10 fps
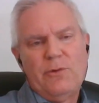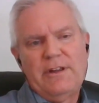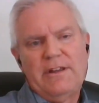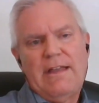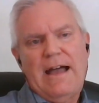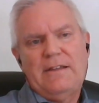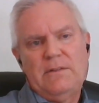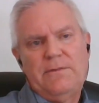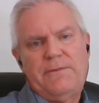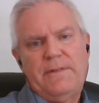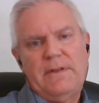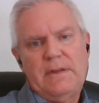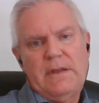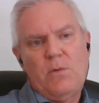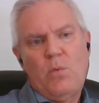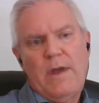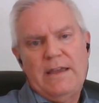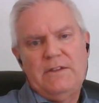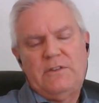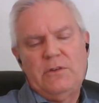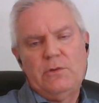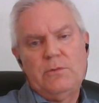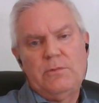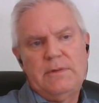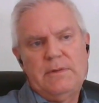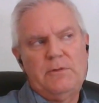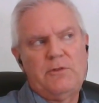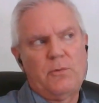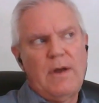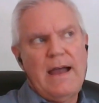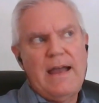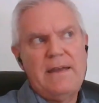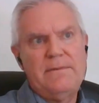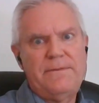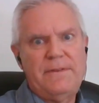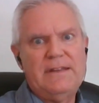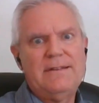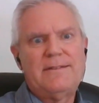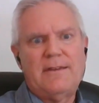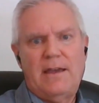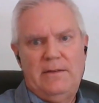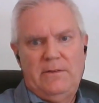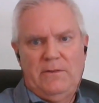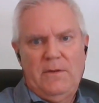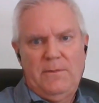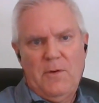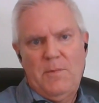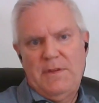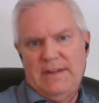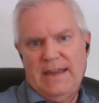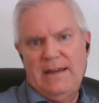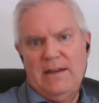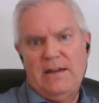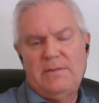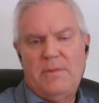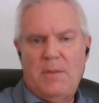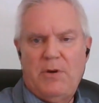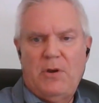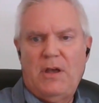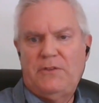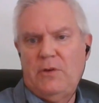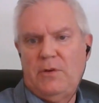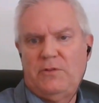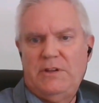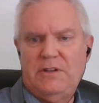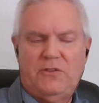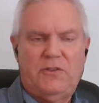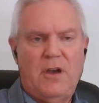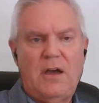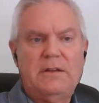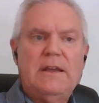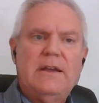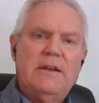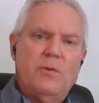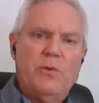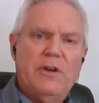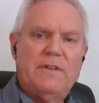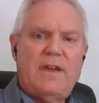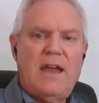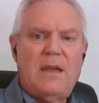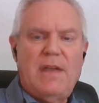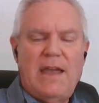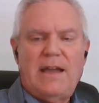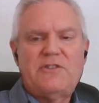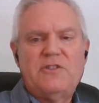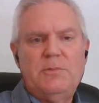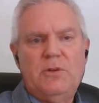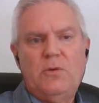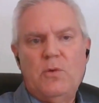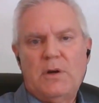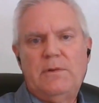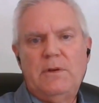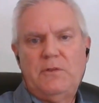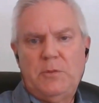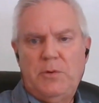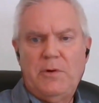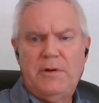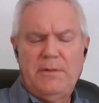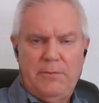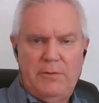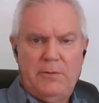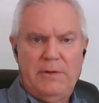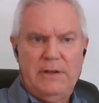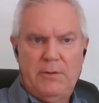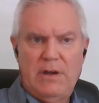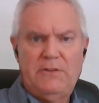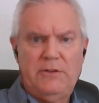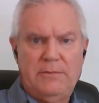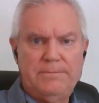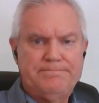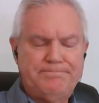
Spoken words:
really lots of ways to, you know, derive insights from the data, but also, as we just saw, real-time actionable workflow support through integration.